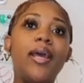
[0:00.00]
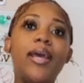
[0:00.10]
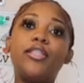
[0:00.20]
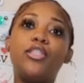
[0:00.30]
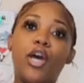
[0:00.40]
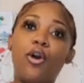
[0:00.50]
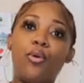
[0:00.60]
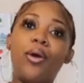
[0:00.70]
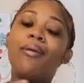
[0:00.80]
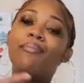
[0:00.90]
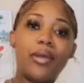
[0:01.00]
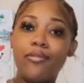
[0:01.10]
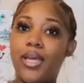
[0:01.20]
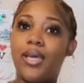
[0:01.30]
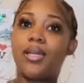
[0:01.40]
It don't,
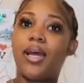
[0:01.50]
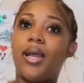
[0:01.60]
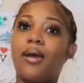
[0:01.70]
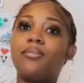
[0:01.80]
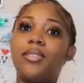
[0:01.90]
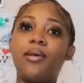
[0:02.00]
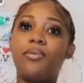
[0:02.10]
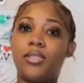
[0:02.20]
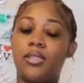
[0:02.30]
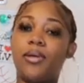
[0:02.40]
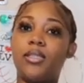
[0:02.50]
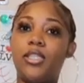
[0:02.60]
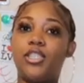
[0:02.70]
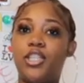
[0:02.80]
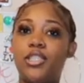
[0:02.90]
period. Like, I'm dead pissed about
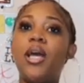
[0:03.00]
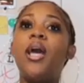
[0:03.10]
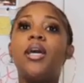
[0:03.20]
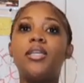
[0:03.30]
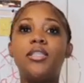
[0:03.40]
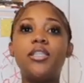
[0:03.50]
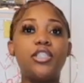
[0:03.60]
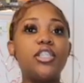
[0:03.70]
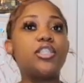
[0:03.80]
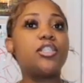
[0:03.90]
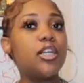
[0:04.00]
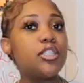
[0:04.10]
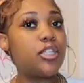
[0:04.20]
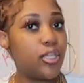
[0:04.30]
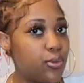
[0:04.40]
these jeans because these jeans
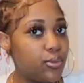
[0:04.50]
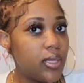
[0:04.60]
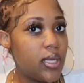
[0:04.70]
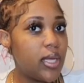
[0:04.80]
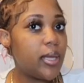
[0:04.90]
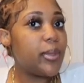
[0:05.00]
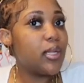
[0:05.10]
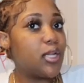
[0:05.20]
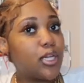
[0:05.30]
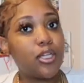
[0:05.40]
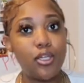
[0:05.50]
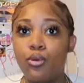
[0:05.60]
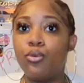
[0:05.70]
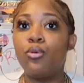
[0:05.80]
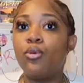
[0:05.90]
looked cute. It be looking
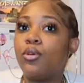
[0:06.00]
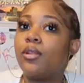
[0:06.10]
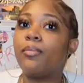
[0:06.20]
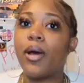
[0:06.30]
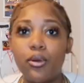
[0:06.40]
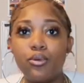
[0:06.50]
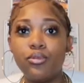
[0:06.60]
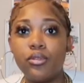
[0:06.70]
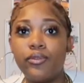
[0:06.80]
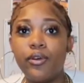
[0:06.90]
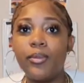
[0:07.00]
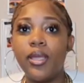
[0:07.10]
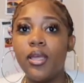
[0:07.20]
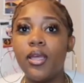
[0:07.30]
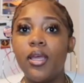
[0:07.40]
cute on the models, feel
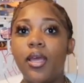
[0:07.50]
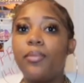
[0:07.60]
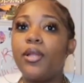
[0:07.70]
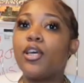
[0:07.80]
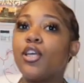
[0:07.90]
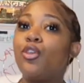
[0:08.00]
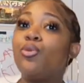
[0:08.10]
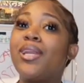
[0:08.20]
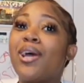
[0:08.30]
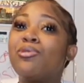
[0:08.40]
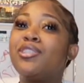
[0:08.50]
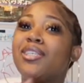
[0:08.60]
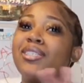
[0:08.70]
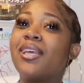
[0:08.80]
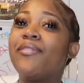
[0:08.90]
me? It be looking cute. And I was
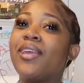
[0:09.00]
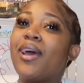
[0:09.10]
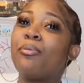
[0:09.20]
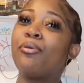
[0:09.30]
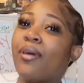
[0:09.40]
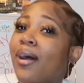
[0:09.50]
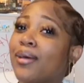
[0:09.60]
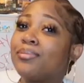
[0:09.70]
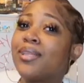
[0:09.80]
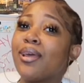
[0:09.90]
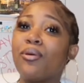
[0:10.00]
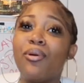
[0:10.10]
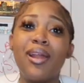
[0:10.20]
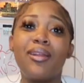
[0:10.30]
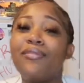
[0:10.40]
just giving y'all props, like, oh,
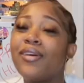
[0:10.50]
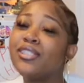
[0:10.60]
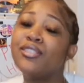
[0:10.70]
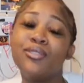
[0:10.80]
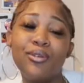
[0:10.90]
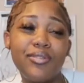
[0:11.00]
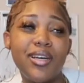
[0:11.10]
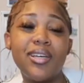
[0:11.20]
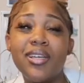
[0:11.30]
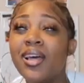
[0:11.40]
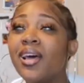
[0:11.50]
I love Fashion Nova.